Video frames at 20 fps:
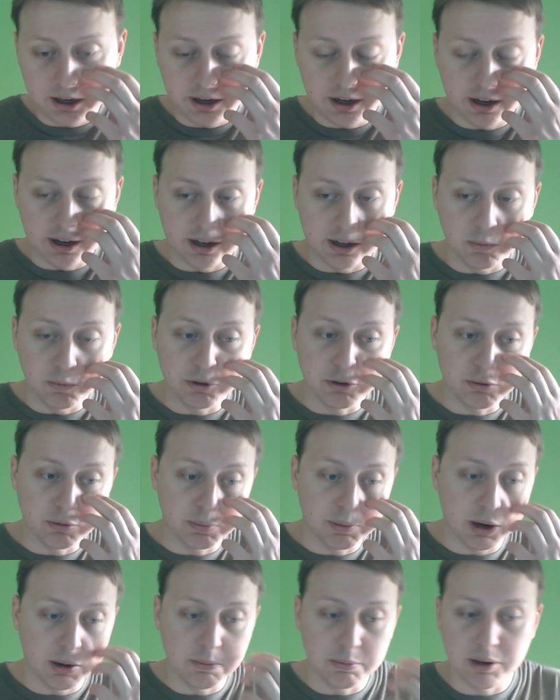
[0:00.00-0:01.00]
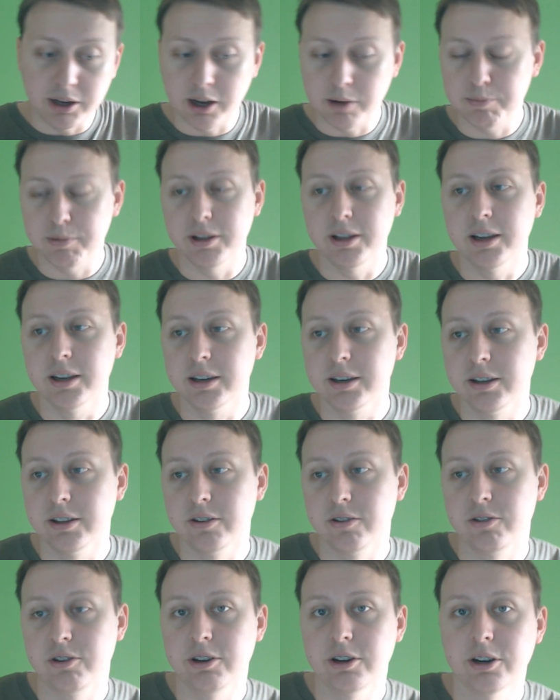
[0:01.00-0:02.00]
uh, which will probably be out by the end of
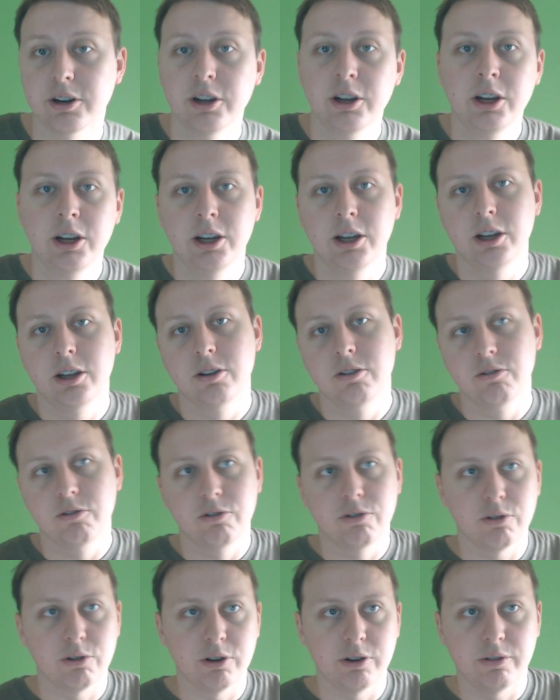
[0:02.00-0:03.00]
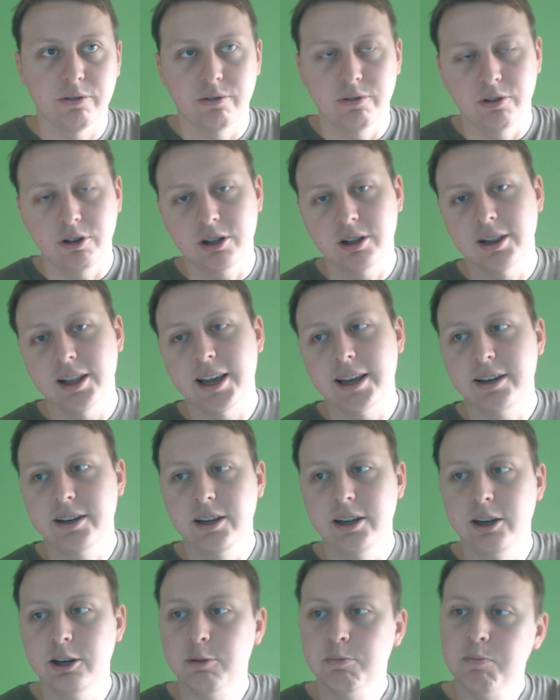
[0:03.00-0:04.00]
this year, sort of
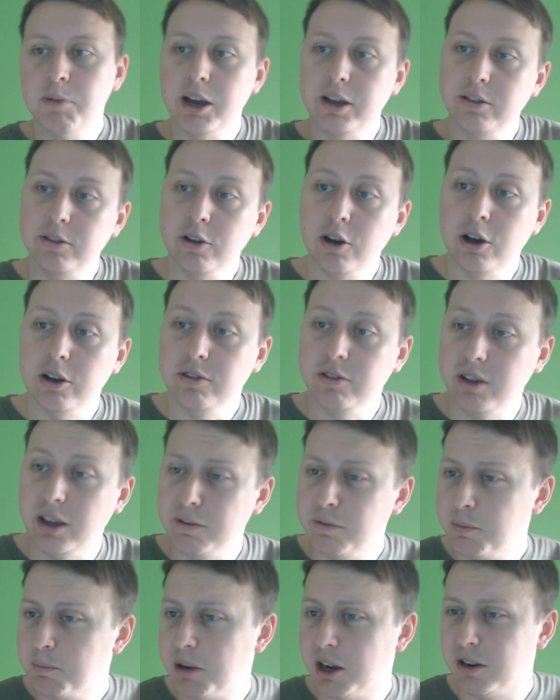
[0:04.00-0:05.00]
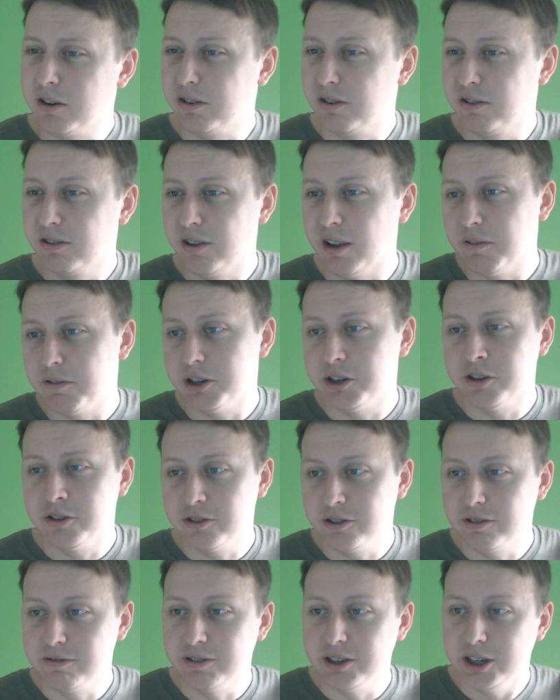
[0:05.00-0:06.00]
collecting my thoughts. I have about seven
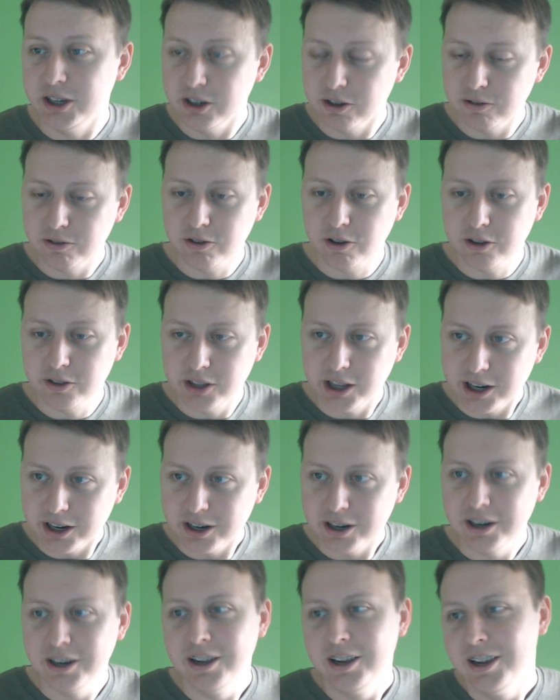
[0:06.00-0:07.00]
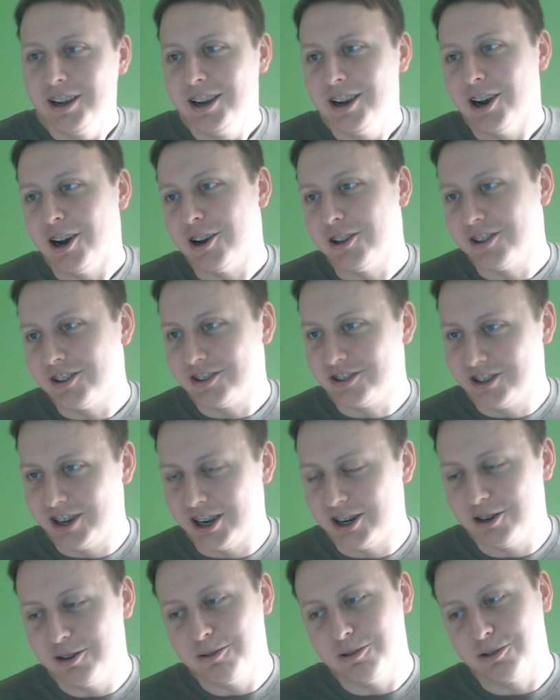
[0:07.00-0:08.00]
hundred videos on there, on the
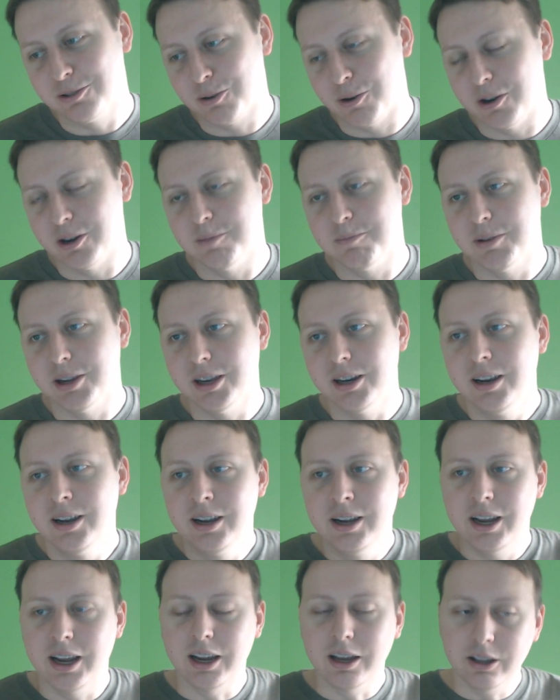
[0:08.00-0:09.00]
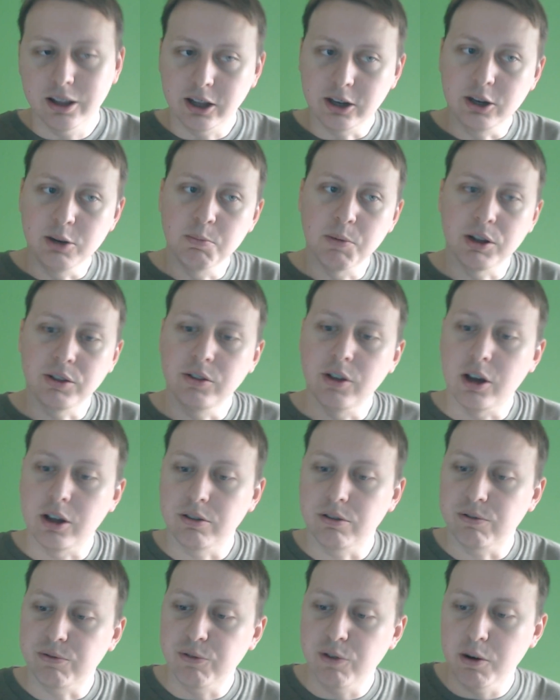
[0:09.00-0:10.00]
channel, which is quite a bit, and collecting my
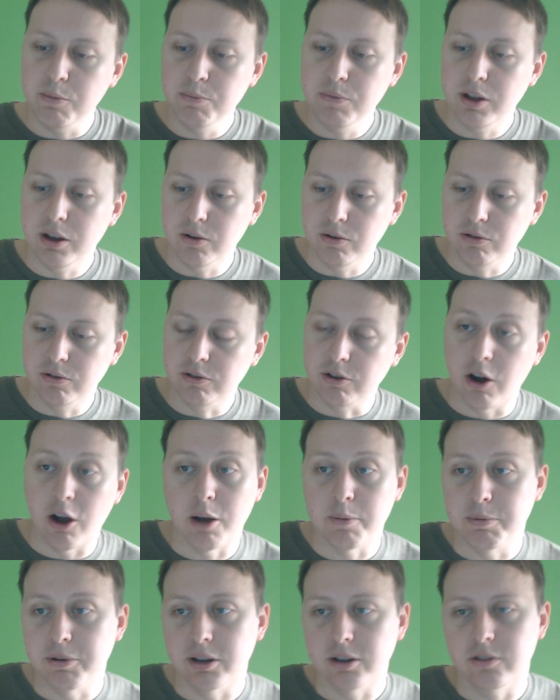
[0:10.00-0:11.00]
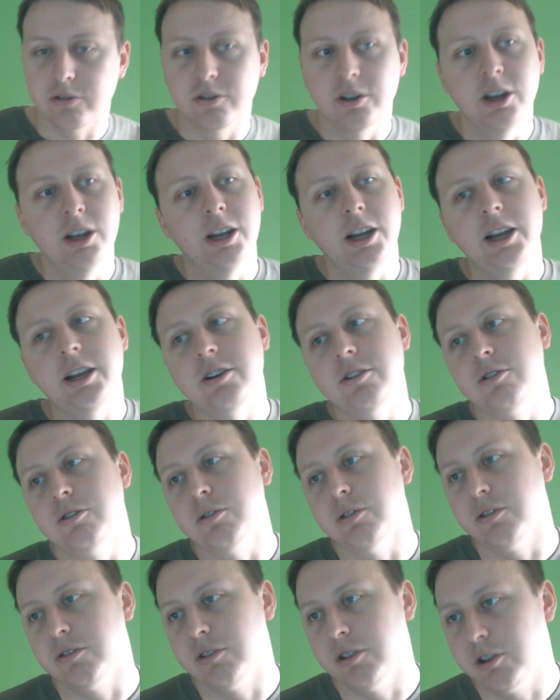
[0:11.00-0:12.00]
thoughts from those topics into
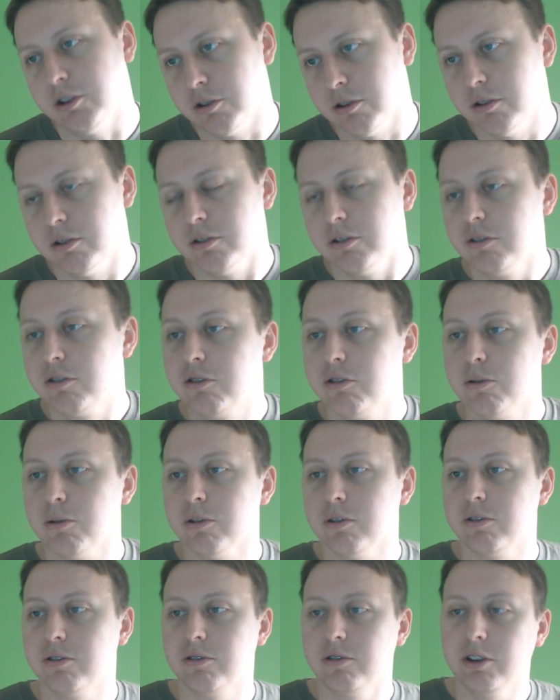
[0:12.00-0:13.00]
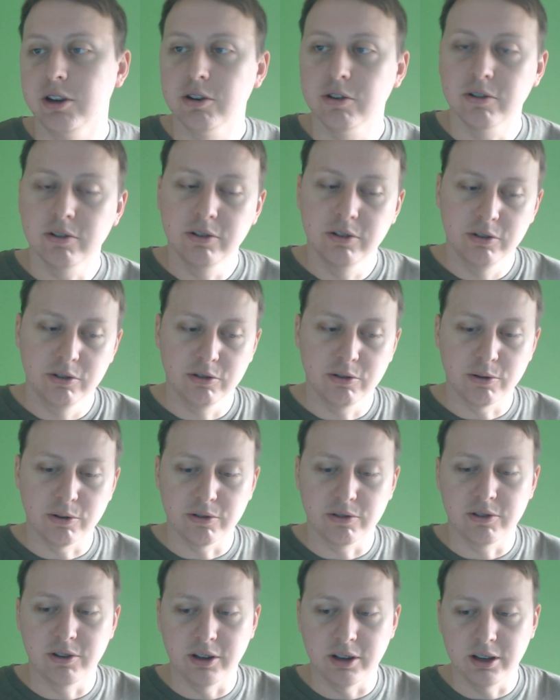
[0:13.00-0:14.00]
a single source, single
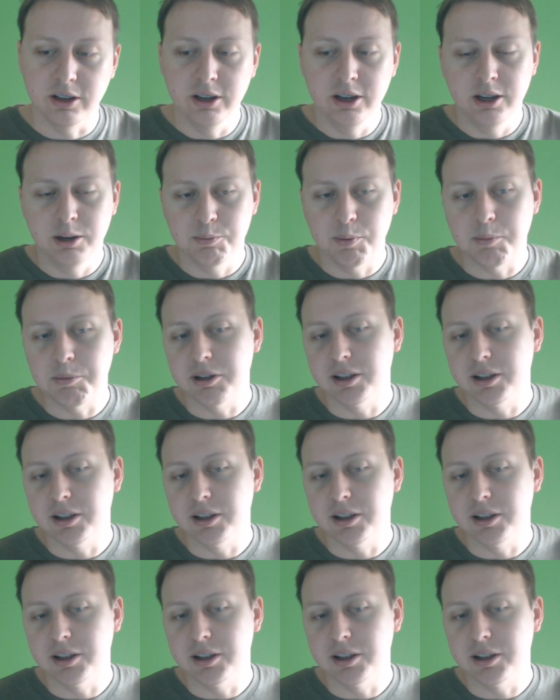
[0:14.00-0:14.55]
source to maybe